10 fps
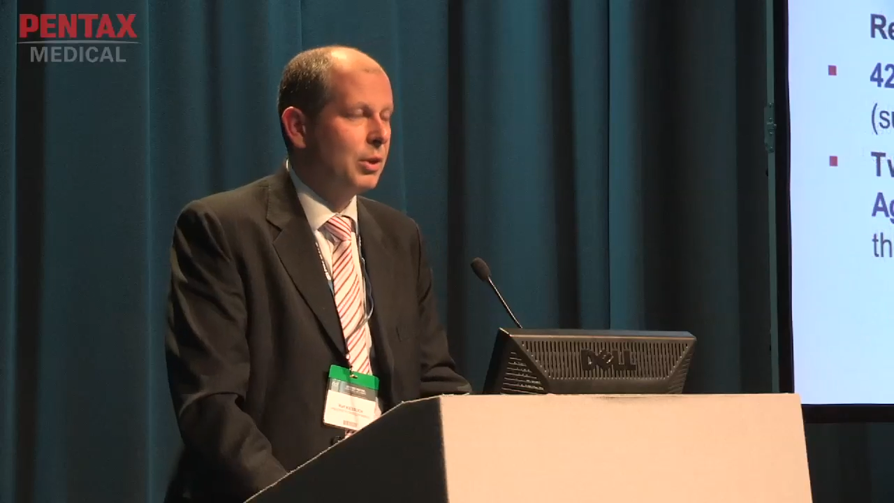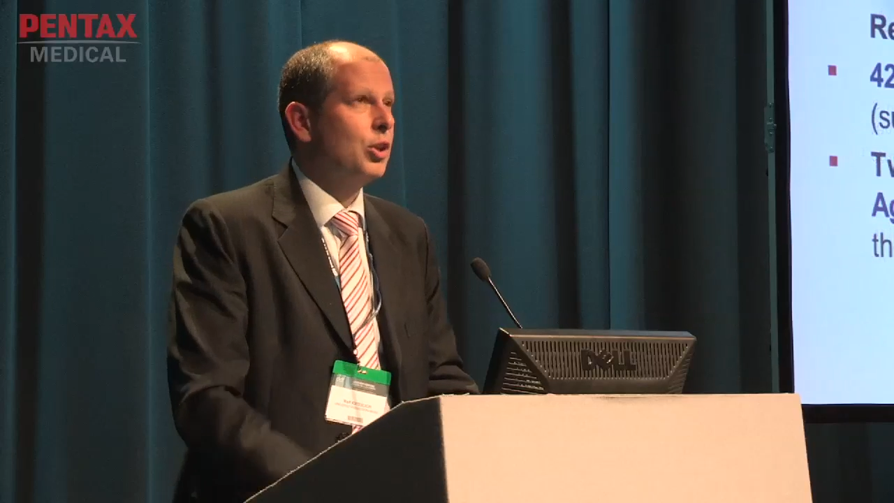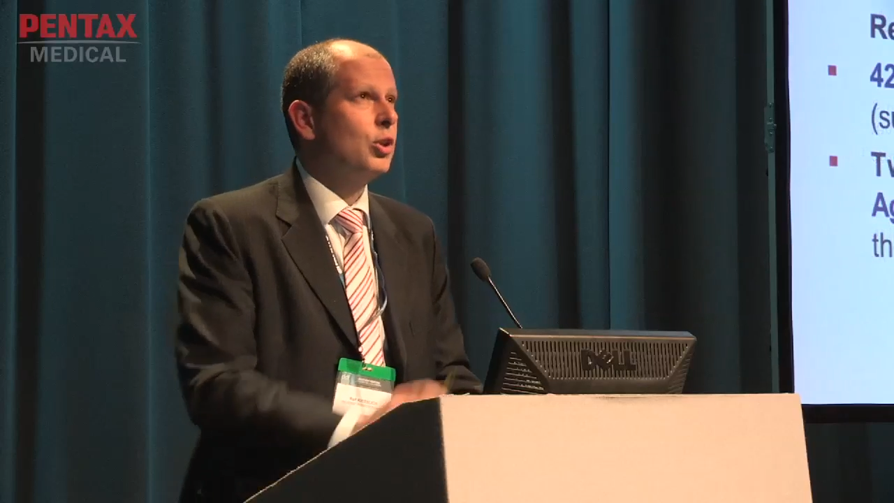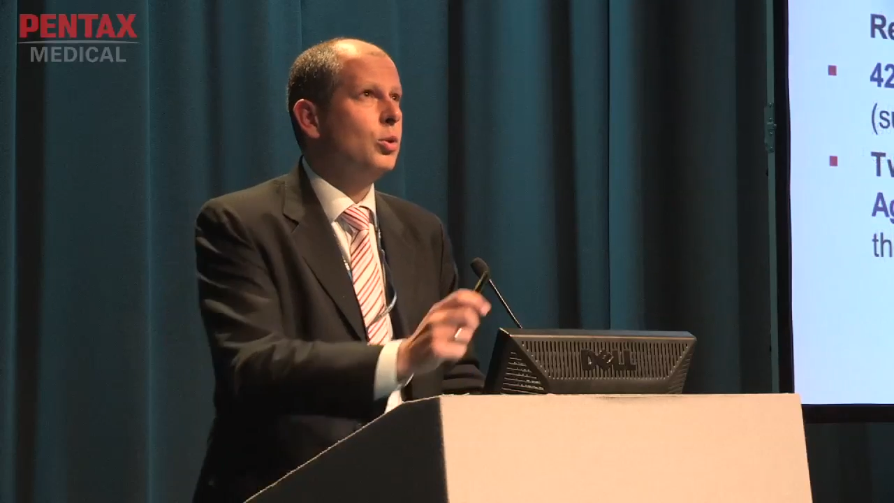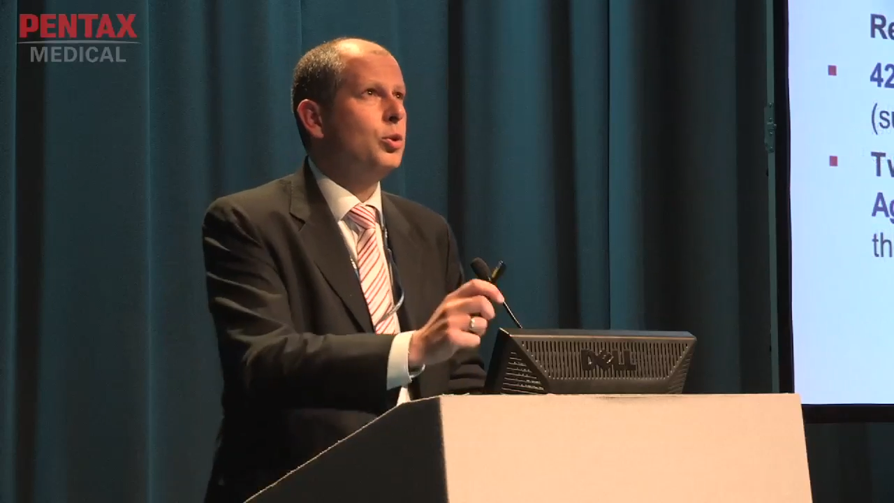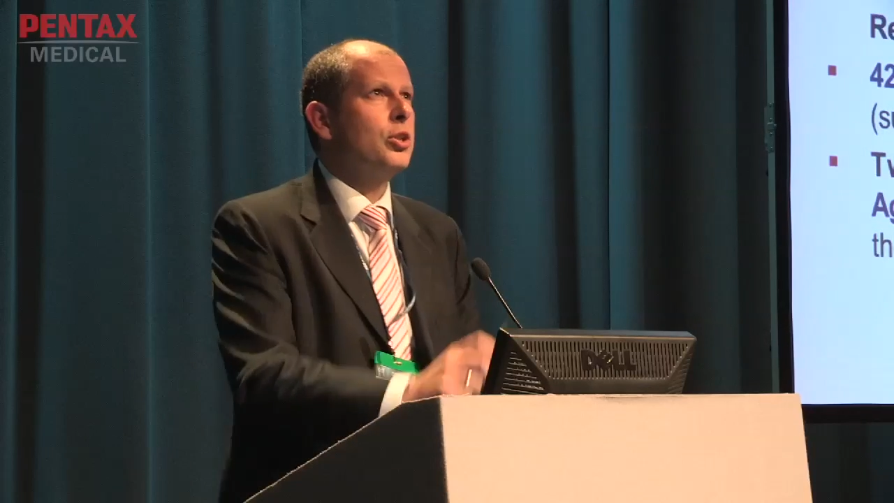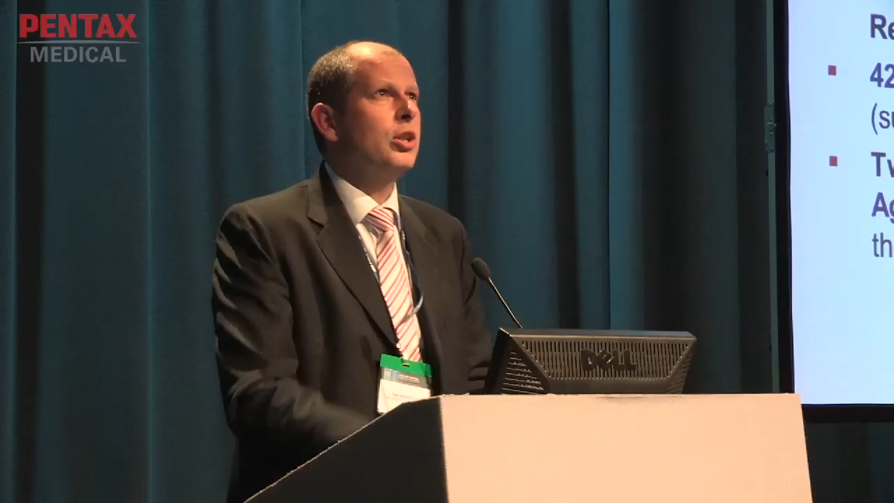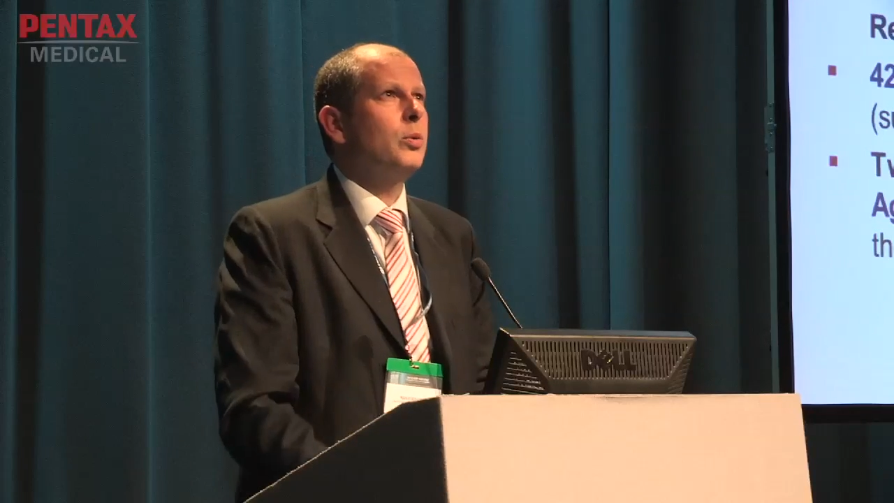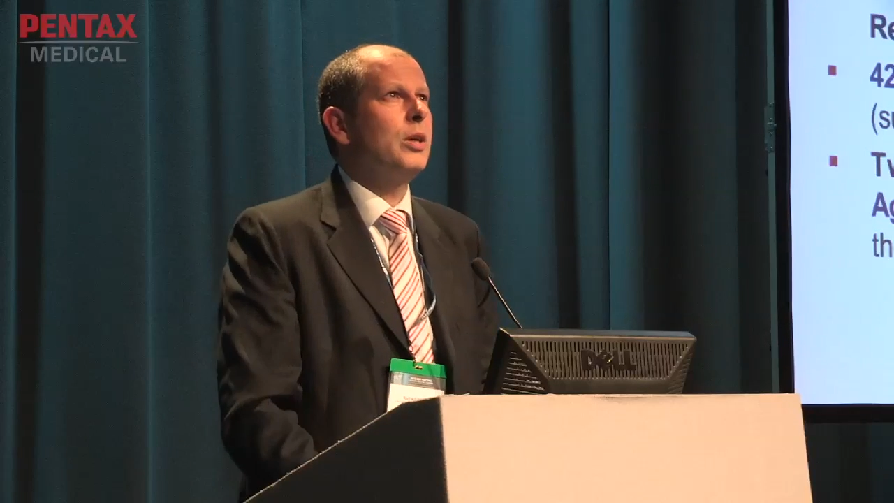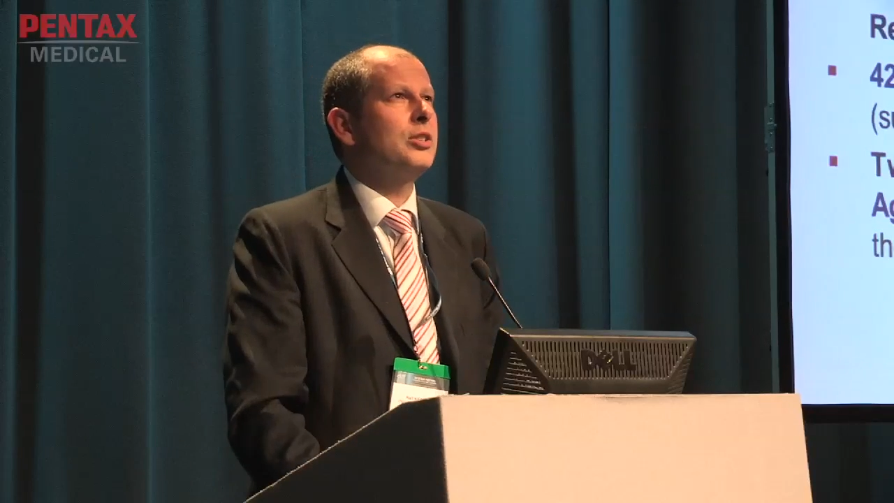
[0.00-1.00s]
But the crucial
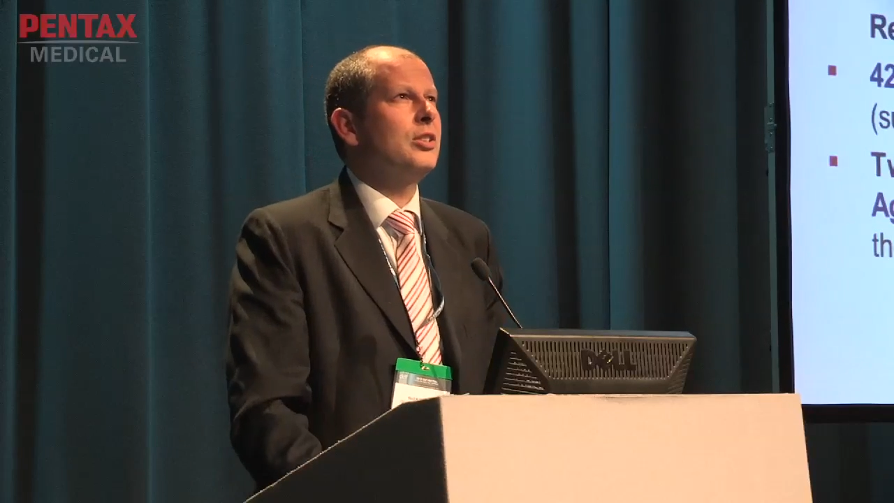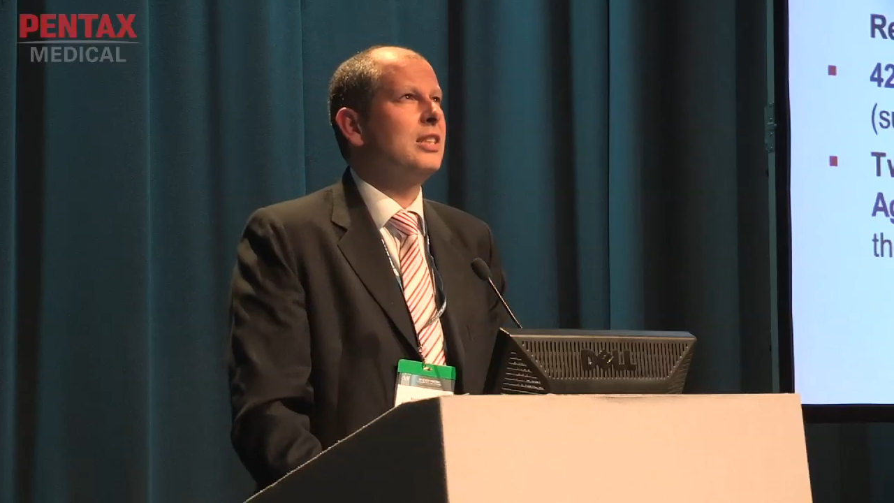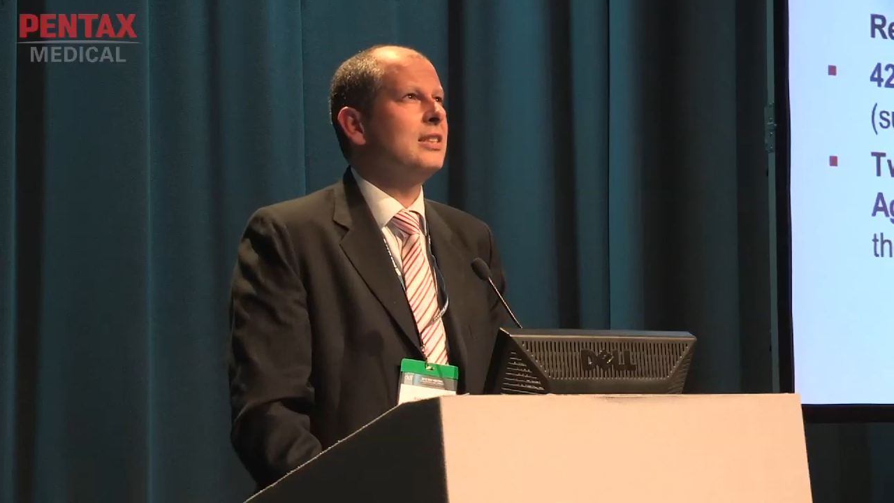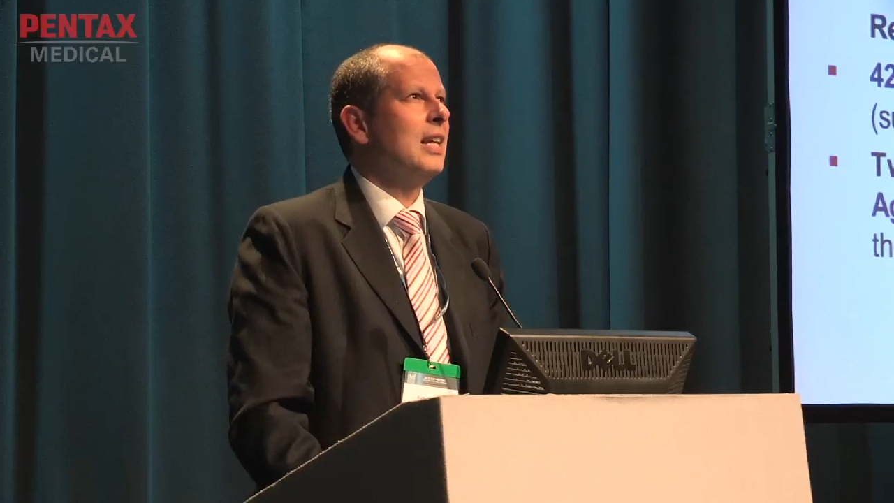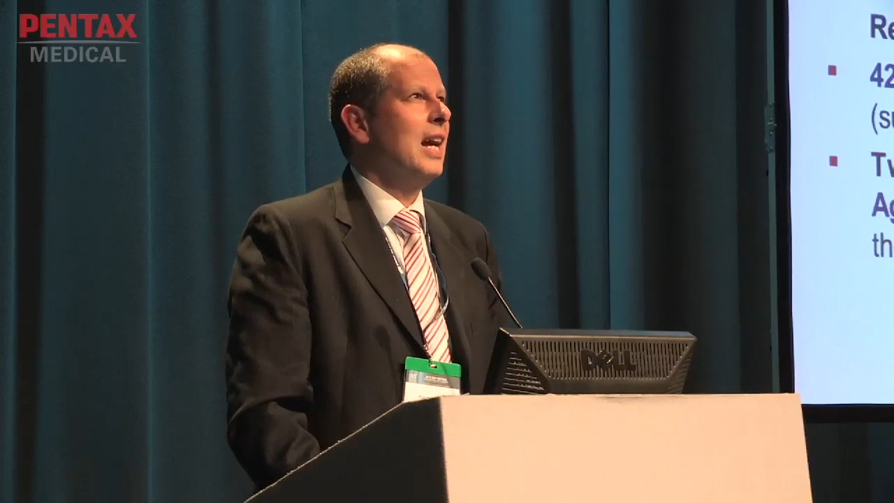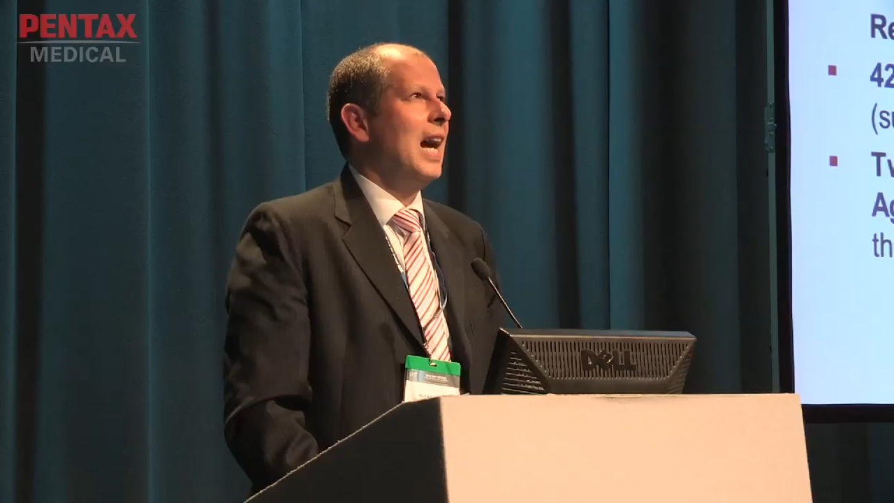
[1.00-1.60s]
question is,